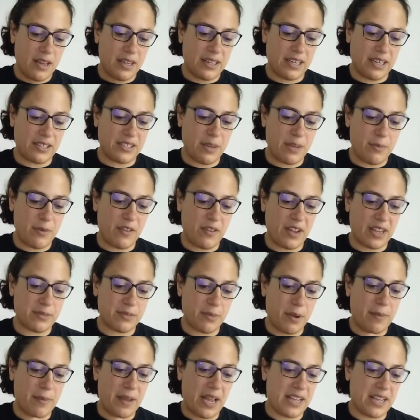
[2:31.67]
Now, some of you guys
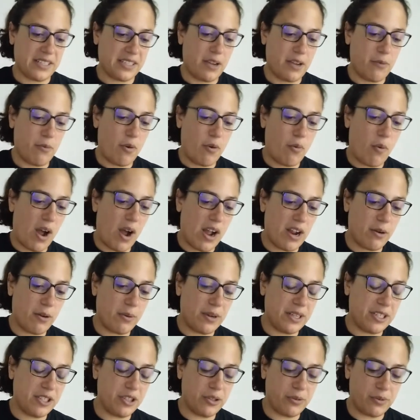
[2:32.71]
might be asking, well, why are
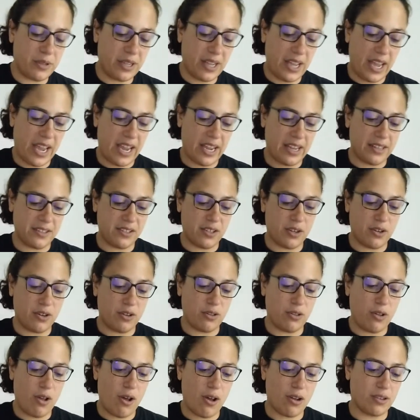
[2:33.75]
we doing ants on a
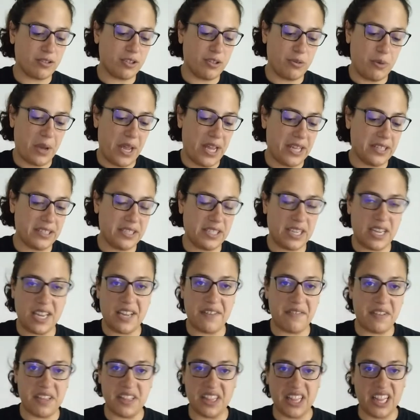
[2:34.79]
log? Do ants
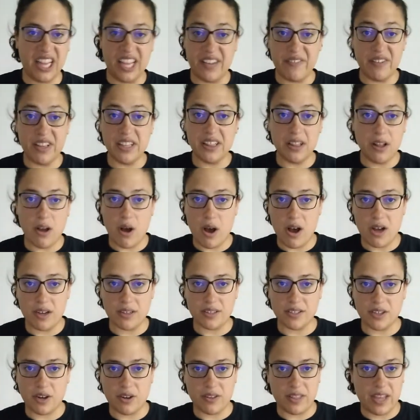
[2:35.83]
even live in
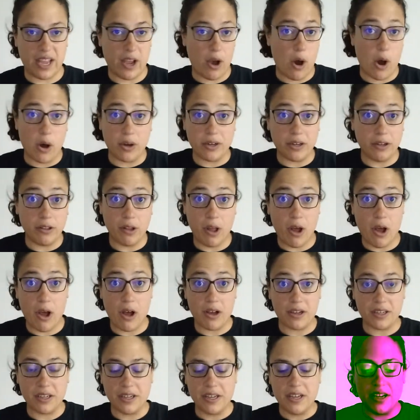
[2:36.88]
logs? Are they on a
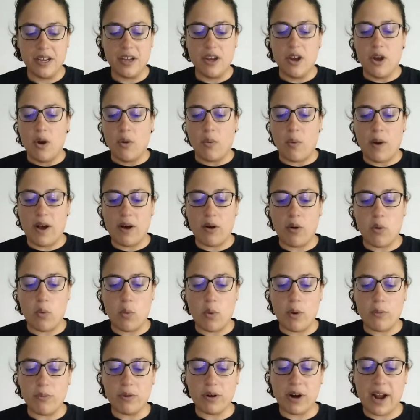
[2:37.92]
log? Well,
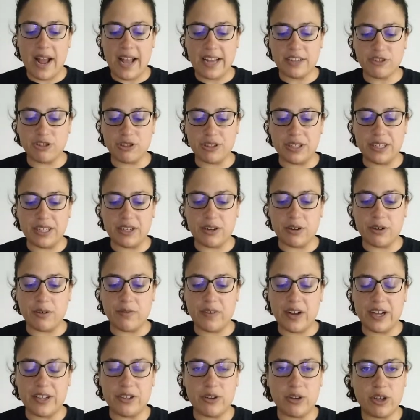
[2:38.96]
when we're actually at
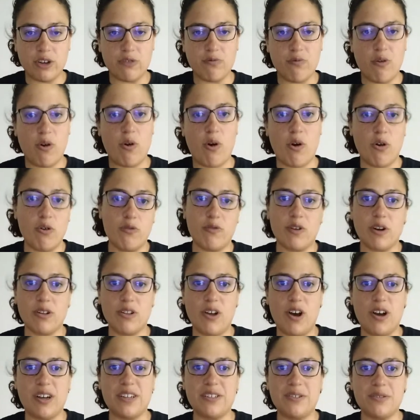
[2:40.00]
Irvine, you can roll over a
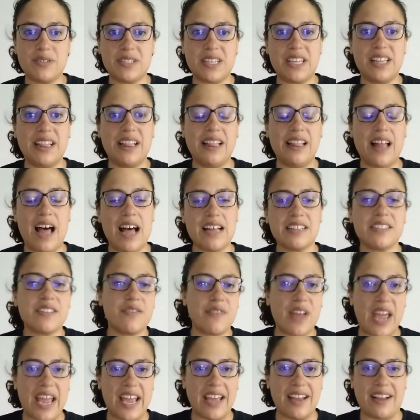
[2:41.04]
log and you'll see lots
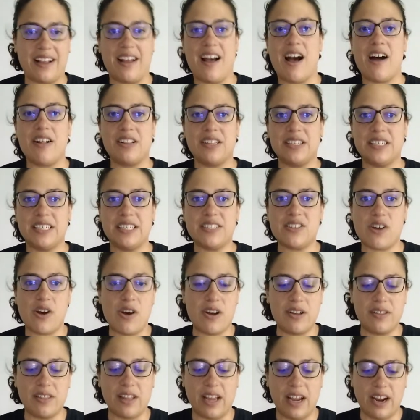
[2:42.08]
of ant colonies
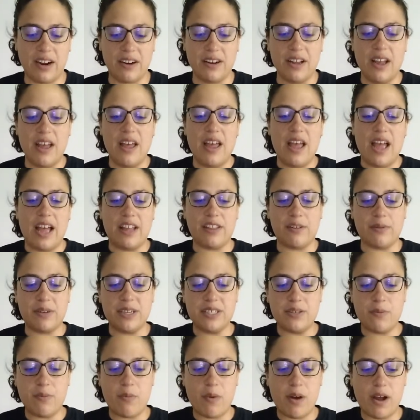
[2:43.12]
on there. And the
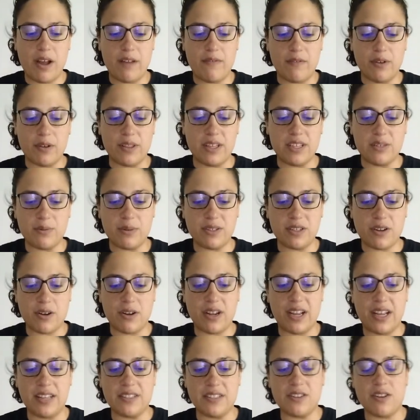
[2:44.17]
reason why for this one's called
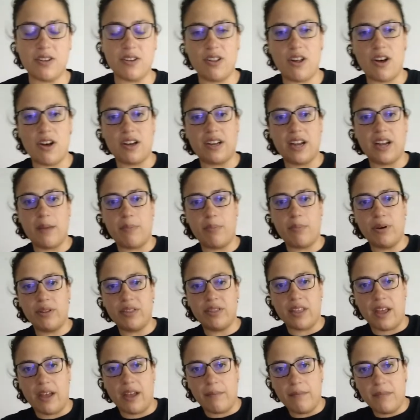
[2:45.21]
ants on a log and I put
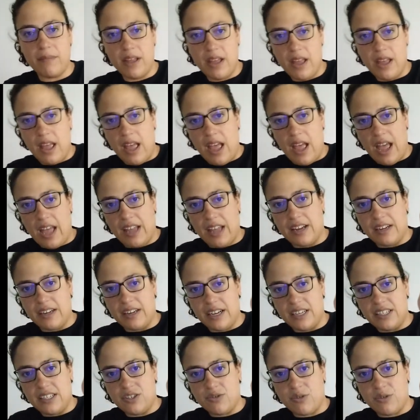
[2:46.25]
them in a
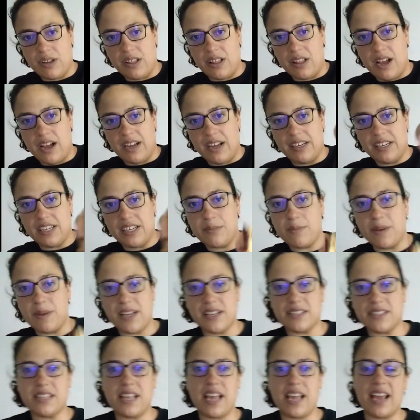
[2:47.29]
nice straight line is
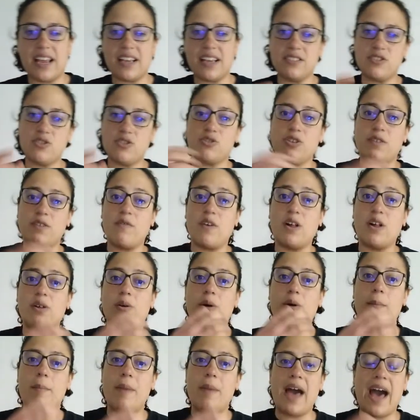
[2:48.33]
because the ants usually
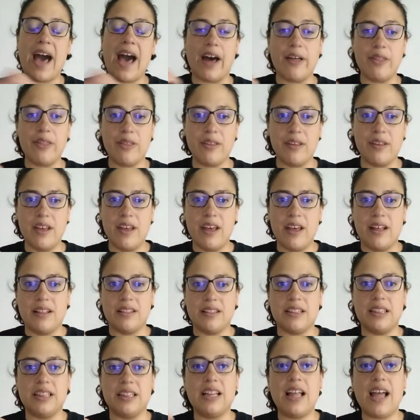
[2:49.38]
follow a path
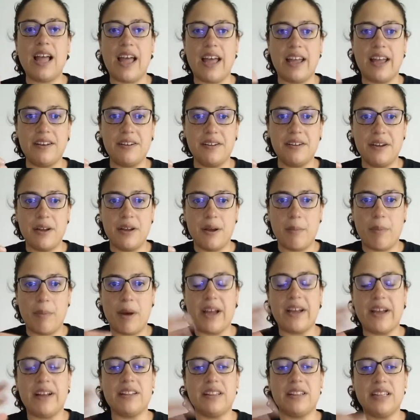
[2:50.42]
led
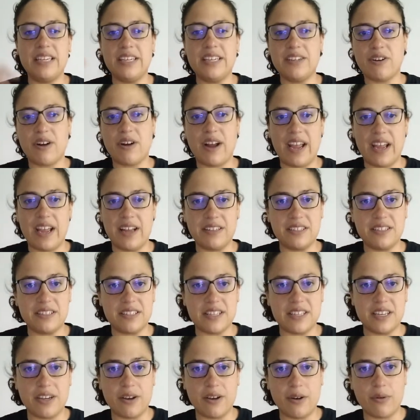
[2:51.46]
by a leader ant as
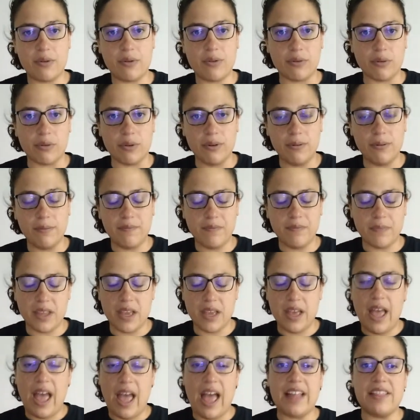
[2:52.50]
they go through.
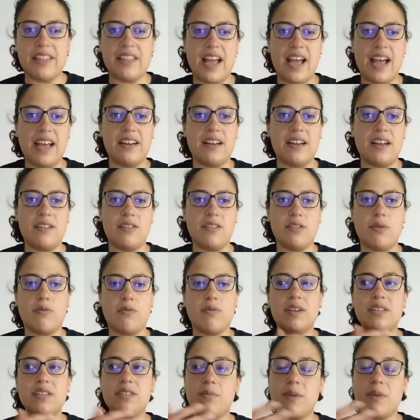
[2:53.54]
And that the
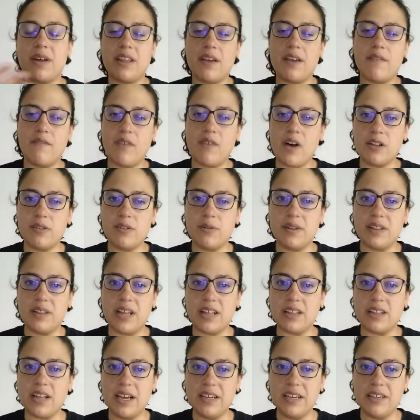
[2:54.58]
reason why they follow in
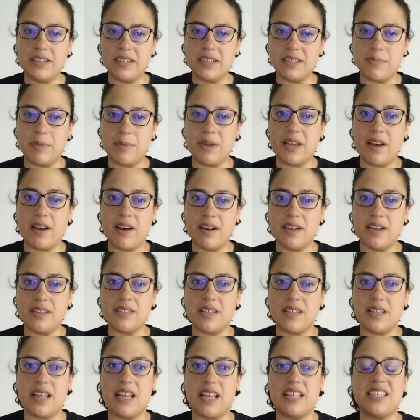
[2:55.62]
that line is because
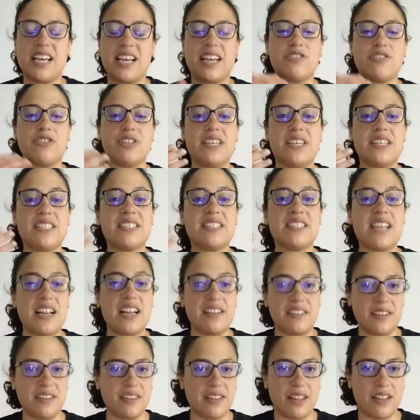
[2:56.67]
it's actually a
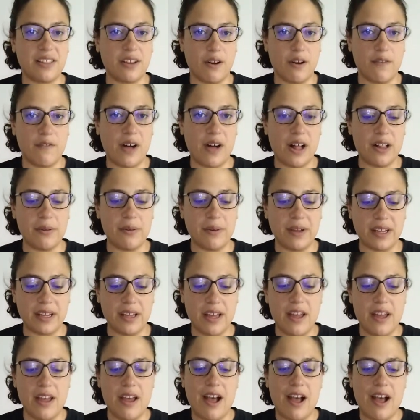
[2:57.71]
scent that they're following.